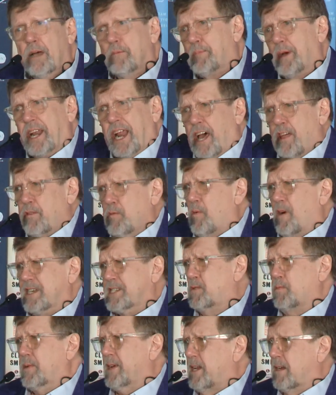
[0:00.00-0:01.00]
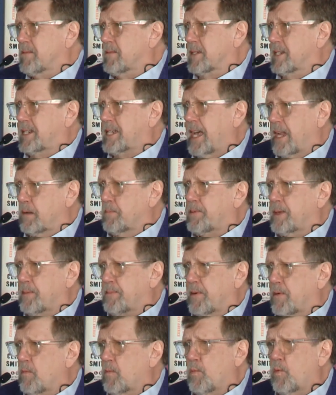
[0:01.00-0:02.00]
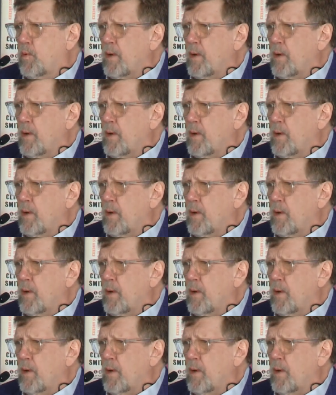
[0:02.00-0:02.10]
But otherwise, we don't tell people,